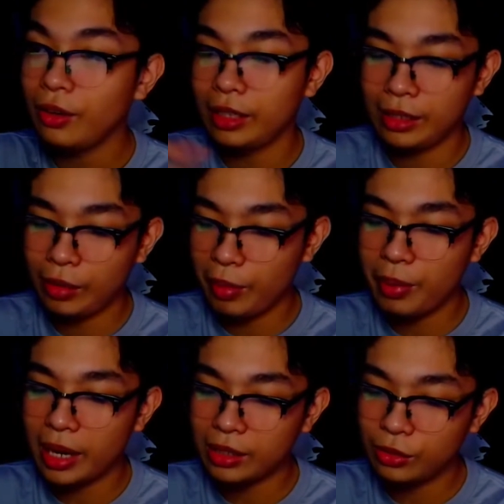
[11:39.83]
Okay, now we're
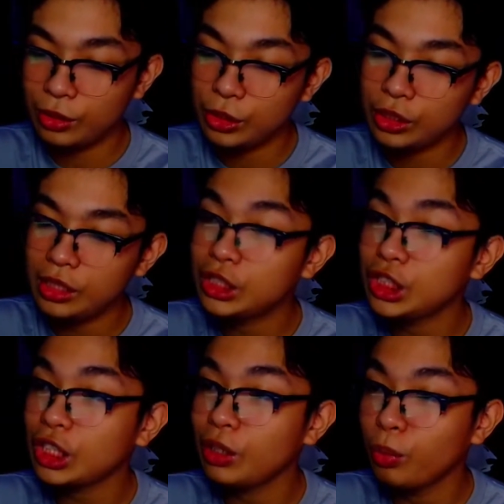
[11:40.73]
back to original. Let's
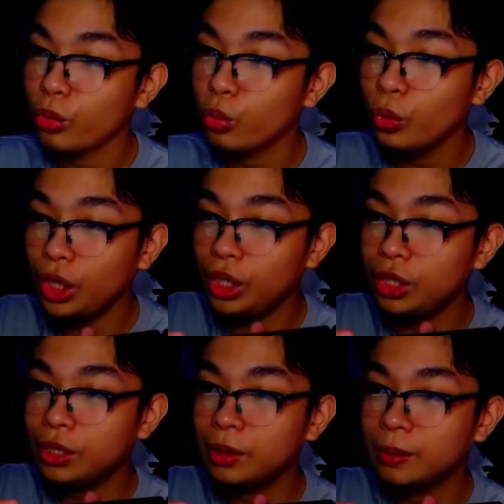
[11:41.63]
check number 3.